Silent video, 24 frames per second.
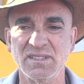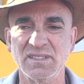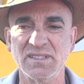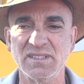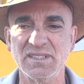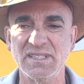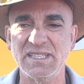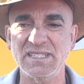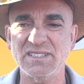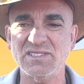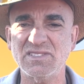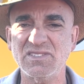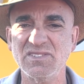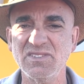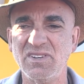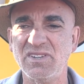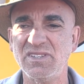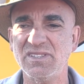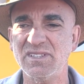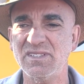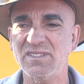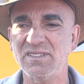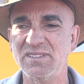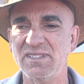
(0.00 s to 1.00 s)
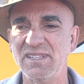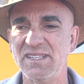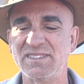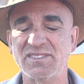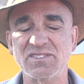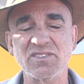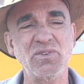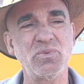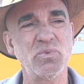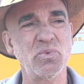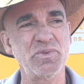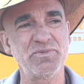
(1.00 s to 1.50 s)
it's not
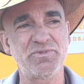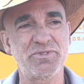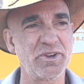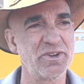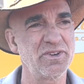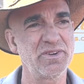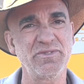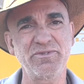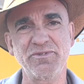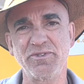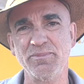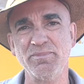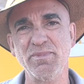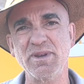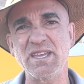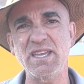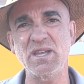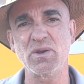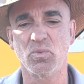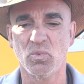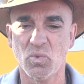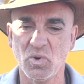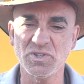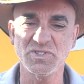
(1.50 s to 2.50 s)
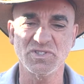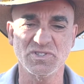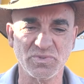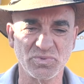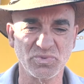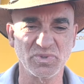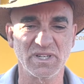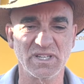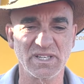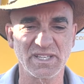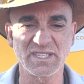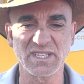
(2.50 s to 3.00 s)
for me, it wasn't
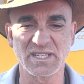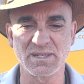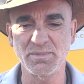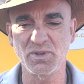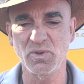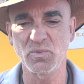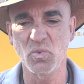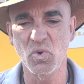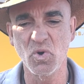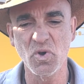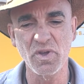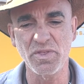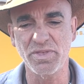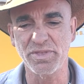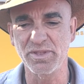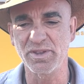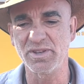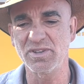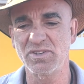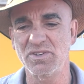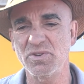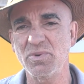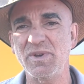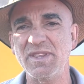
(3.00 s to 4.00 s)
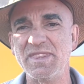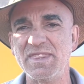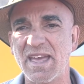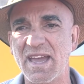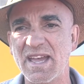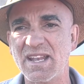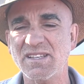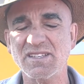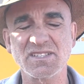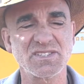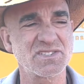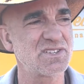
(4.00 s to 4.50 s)
really going to be worth it doing
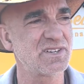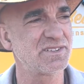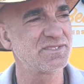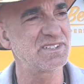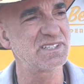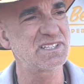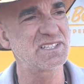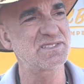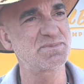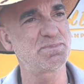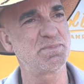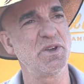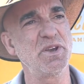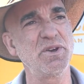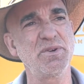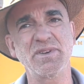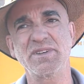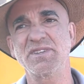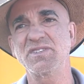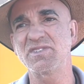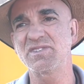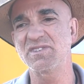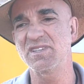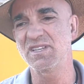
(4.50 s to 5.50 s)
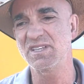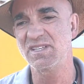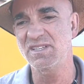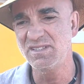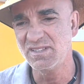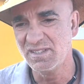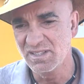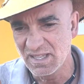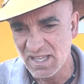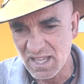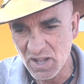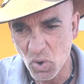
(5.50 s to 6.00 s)
that, because I've experienced the
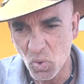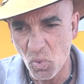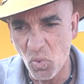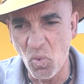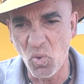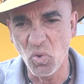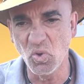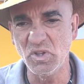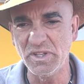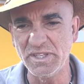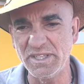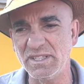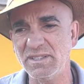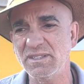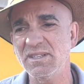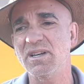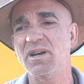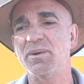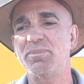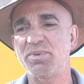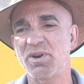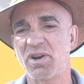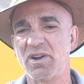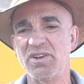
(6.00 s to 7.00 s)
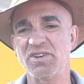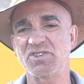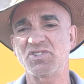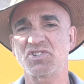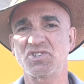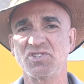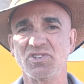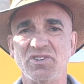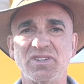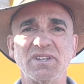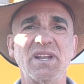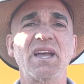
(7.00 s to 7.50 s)
all-in approach,
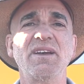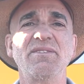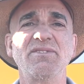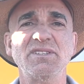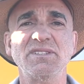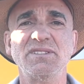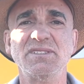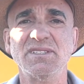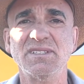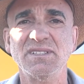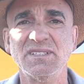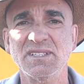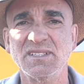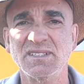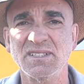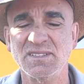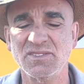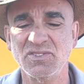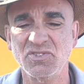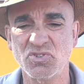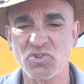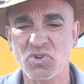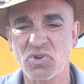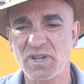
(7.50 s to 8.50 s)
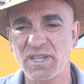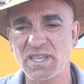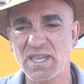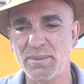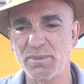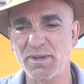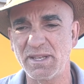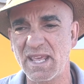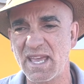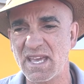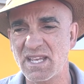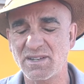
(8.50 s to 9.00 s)
not having joy
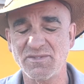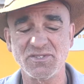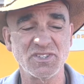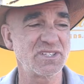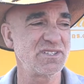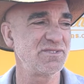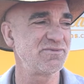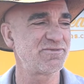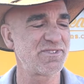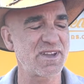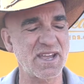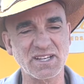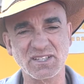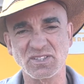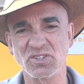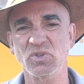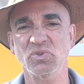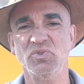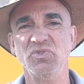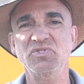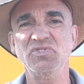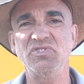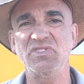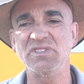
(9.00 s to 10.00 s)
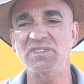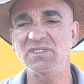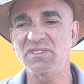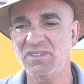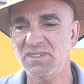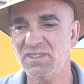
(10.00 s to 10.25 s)
coming out of it. In fact, losing